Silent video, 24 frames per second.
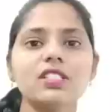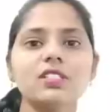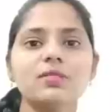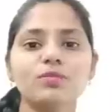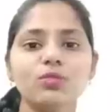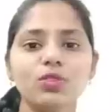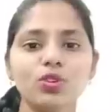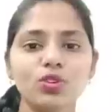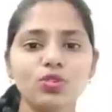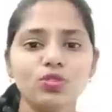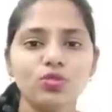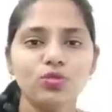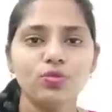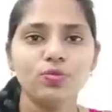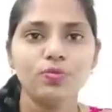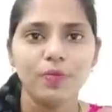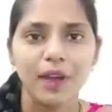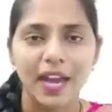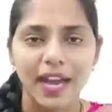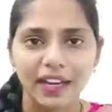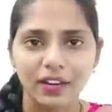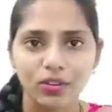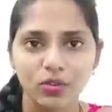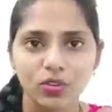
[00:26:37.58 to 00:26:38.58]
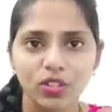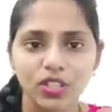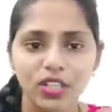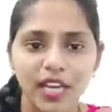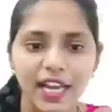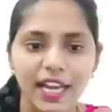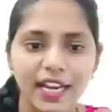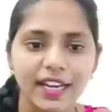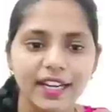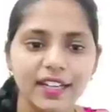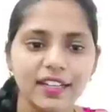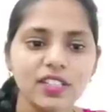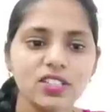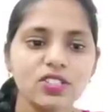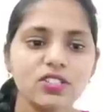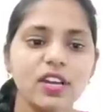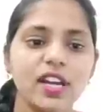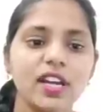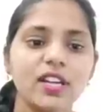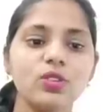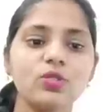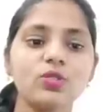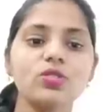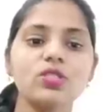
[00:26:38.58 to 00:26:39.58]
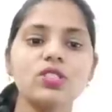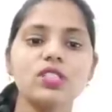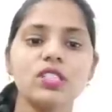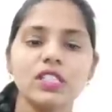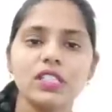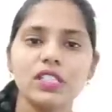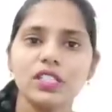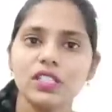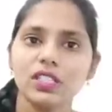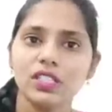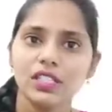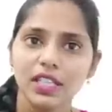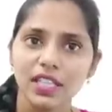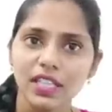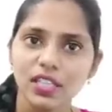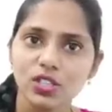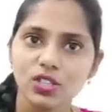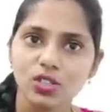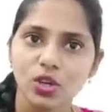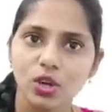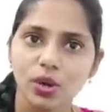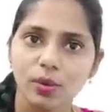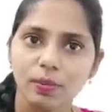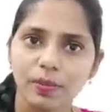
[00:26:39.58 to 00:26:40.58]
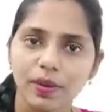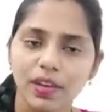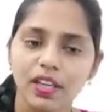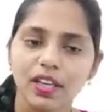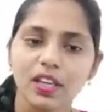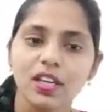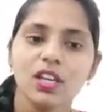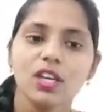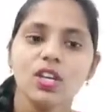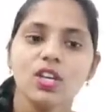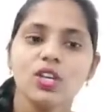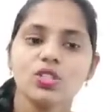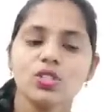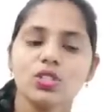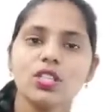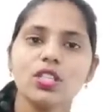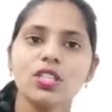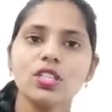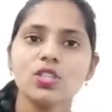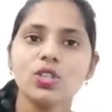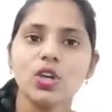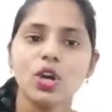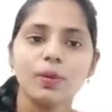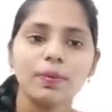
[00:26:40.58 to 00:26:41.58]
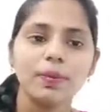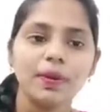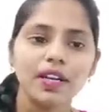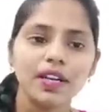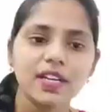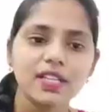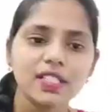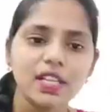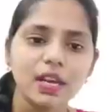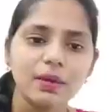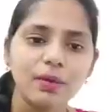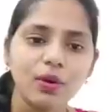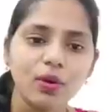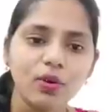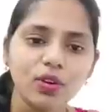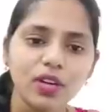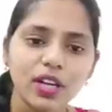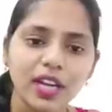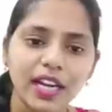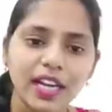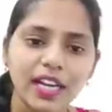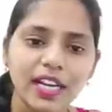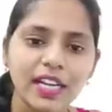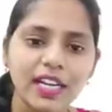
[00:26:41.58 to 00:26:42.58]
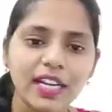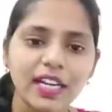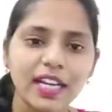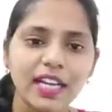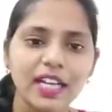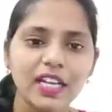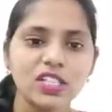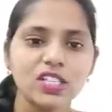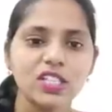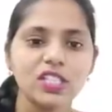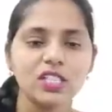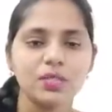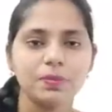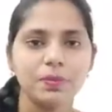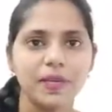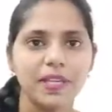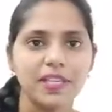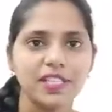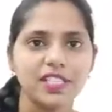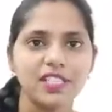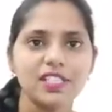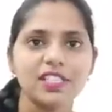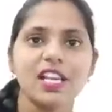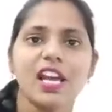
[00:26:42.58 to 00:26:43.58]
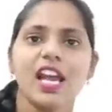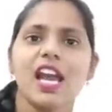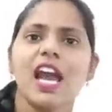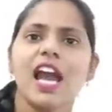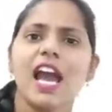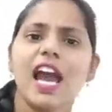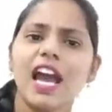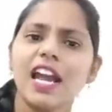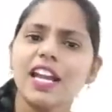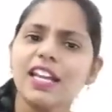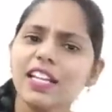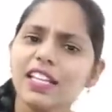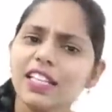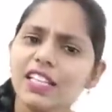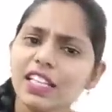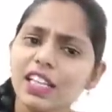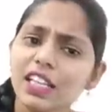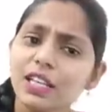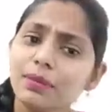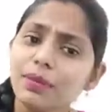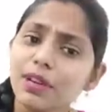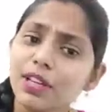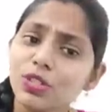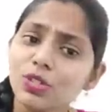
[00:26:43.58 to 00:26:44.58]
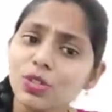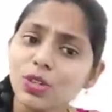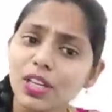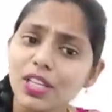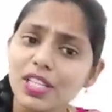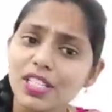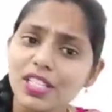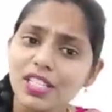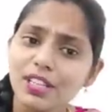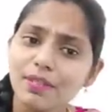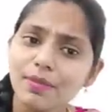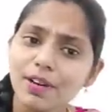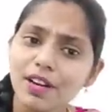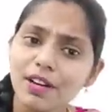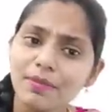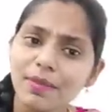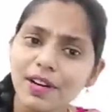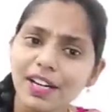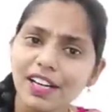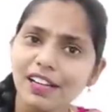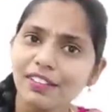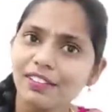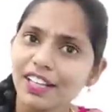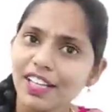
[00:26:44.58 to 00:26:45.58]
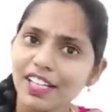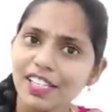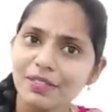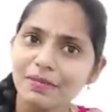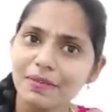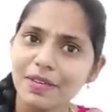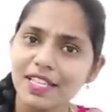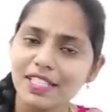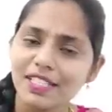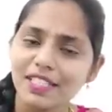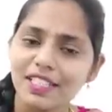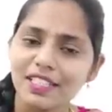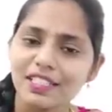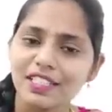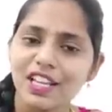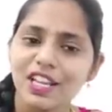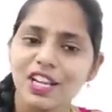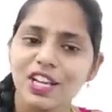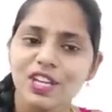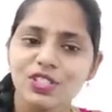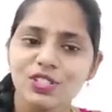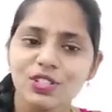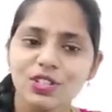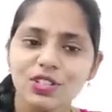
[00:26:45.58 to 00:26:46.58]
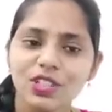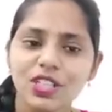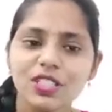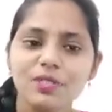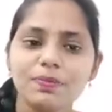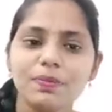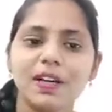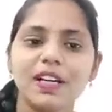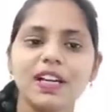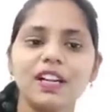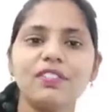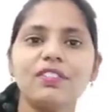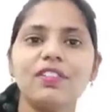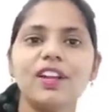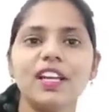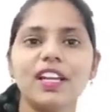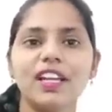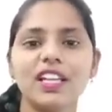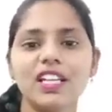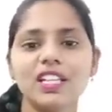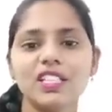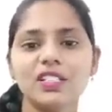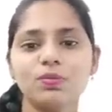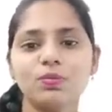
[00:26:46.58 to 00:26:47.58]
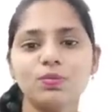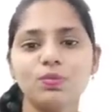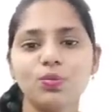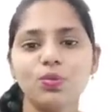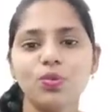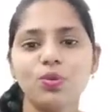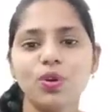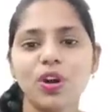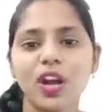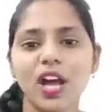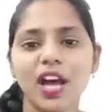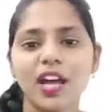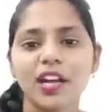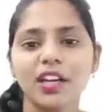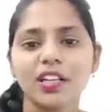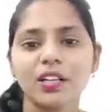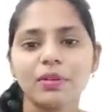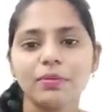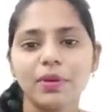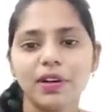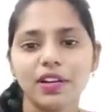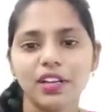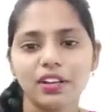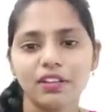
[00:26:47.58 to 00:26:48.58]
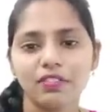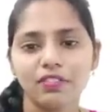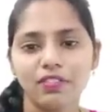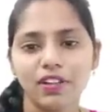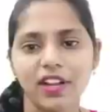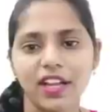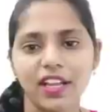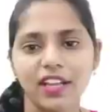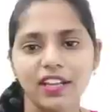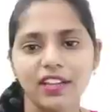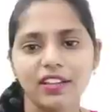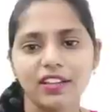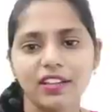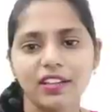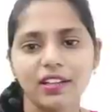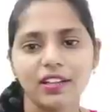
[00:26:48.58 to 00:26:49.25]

us move backward and let us try to see the next topic. So this topic it is about endangered species and in the image you can see one butterfly species. So this butterfly is monarch butterfly.